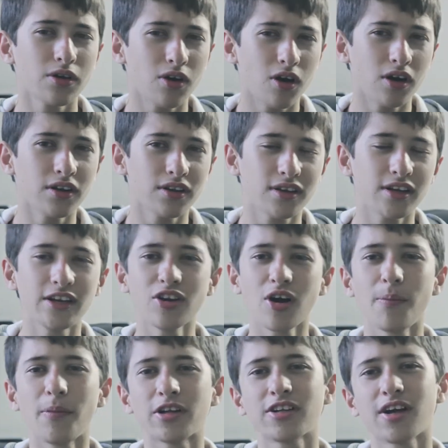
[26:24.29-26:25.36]
Honestly,
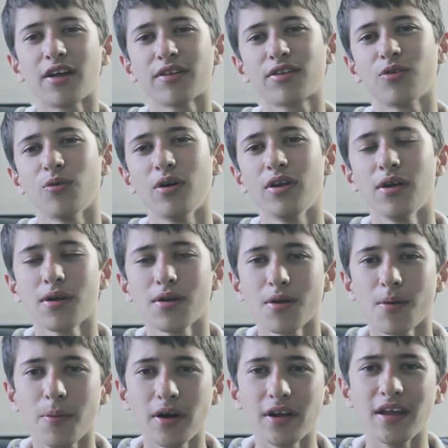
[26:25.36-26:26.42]
not much else to it.
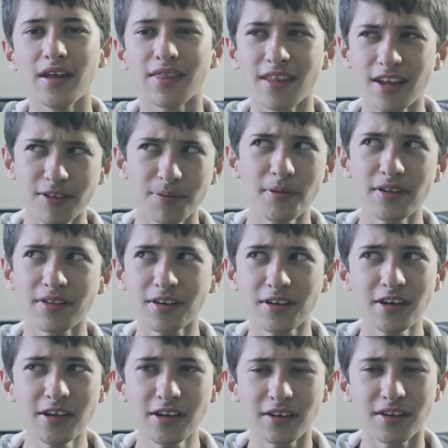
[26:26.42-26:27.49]
But that's
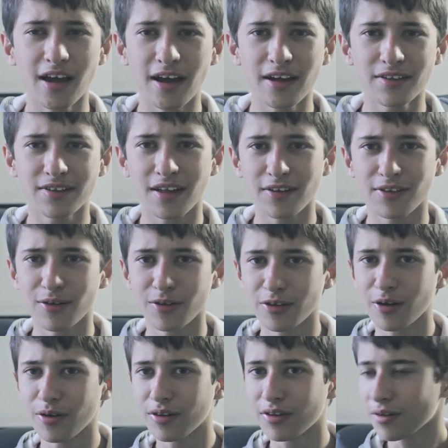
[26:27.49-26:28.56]
basically it, guys. As you'll
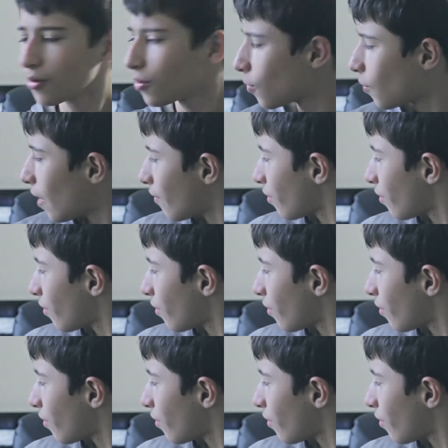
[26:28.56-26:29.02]
notice, we